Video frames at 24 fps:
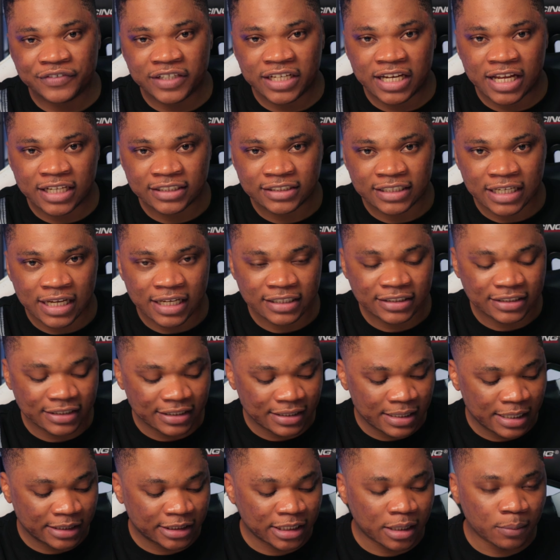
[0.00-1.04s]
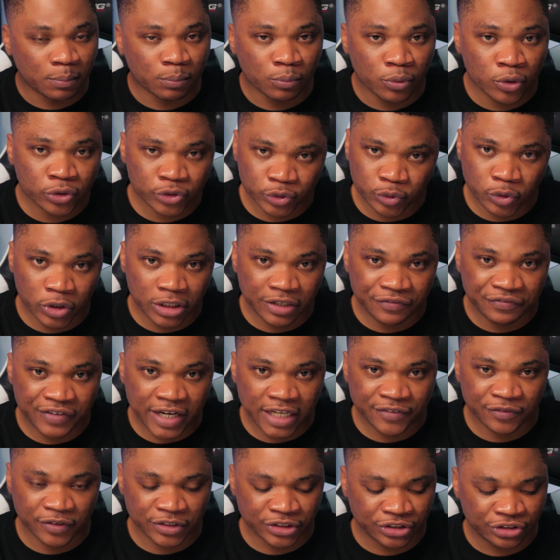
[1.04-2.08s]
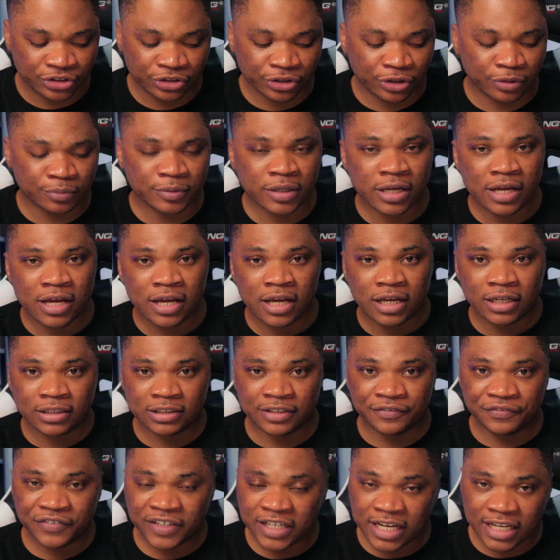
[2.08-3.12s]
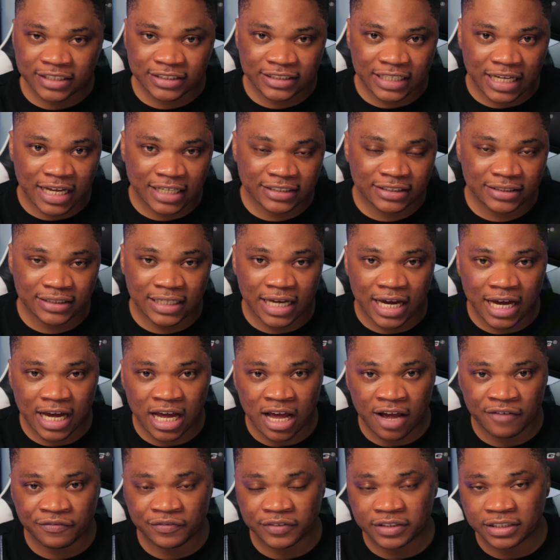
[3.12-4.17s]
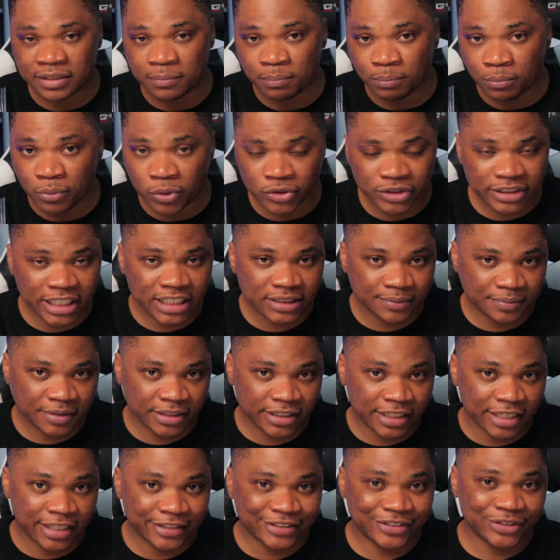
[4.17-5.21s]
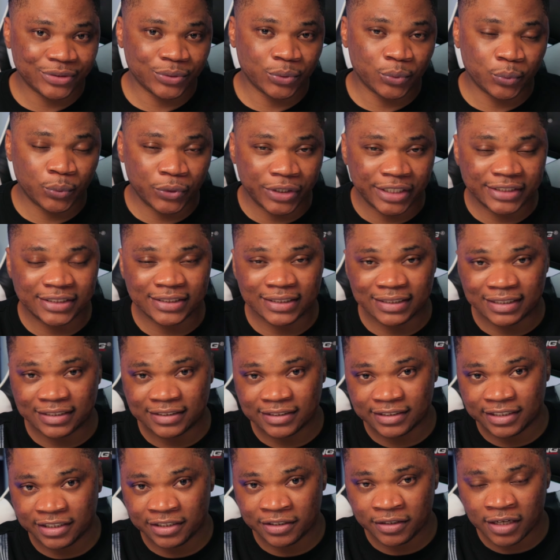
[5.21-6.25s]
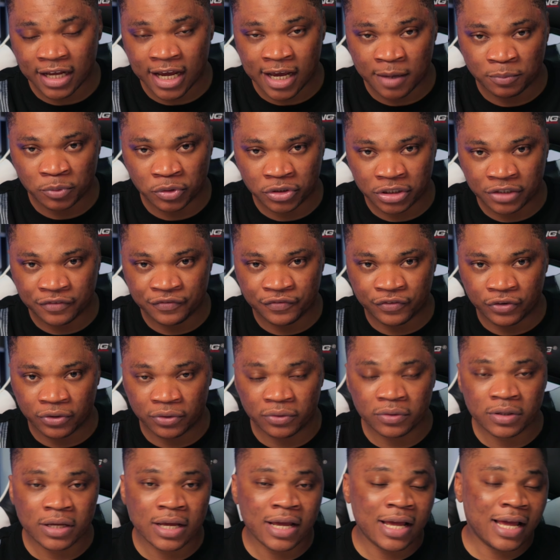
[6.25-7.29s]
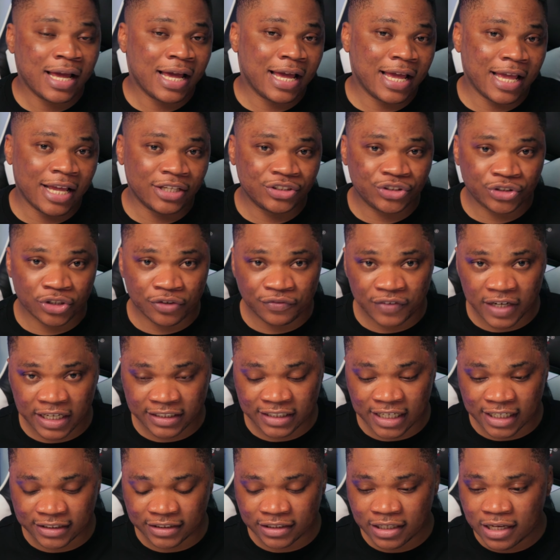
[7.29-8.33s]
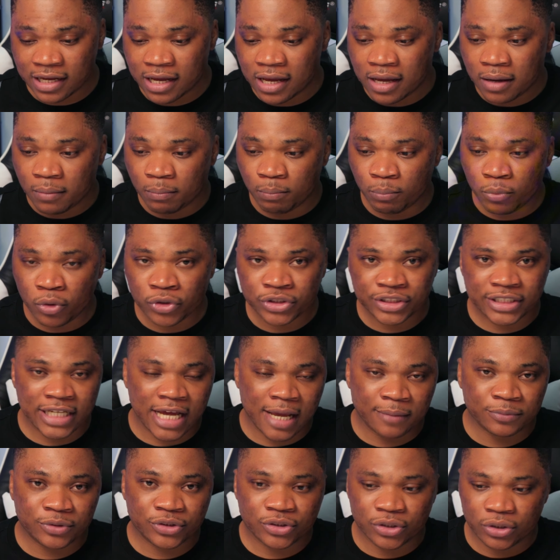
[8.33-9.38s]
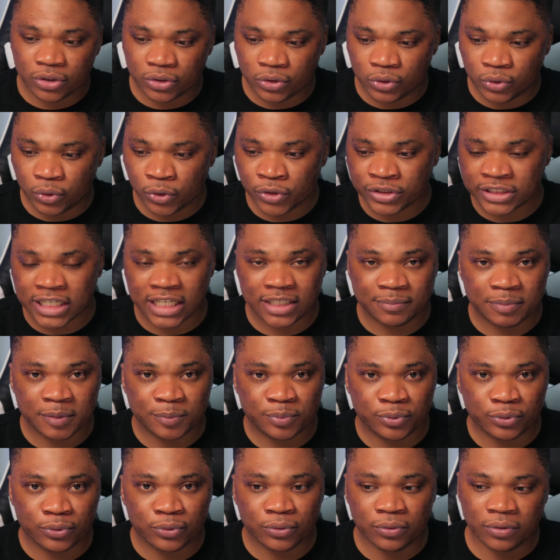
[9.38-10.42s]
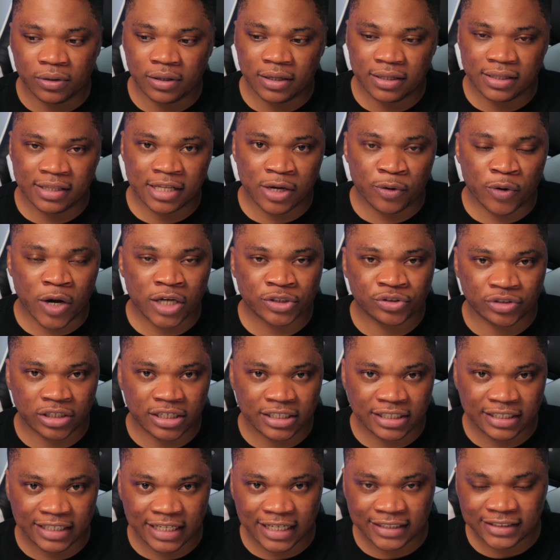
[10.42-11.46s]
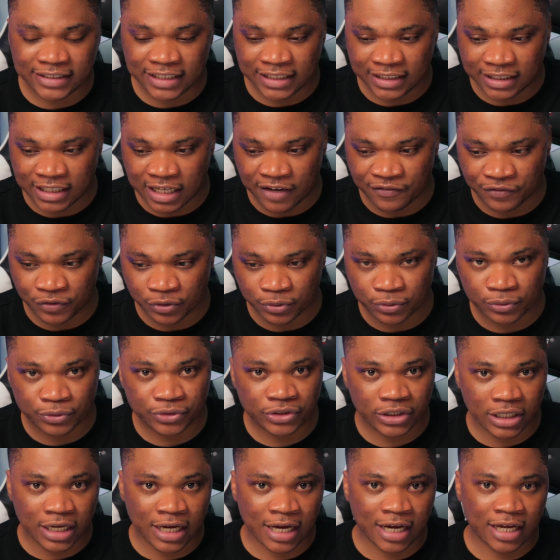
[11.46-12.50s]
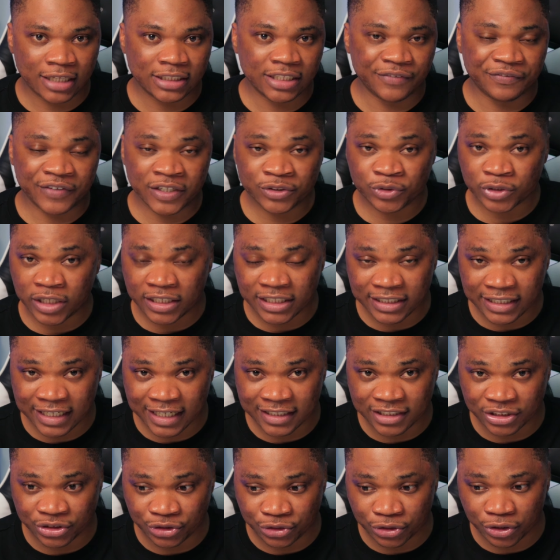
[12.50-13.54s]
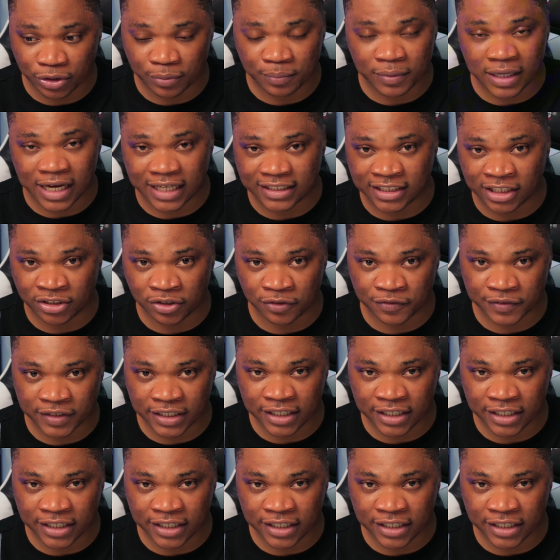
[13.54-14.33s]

freelancers that are most qualified for the job, the freelancers that have the most experience with the skill I am looking for, and stuff like that. Most times, those are the people that will actually get interviews and eventually get the job at the end of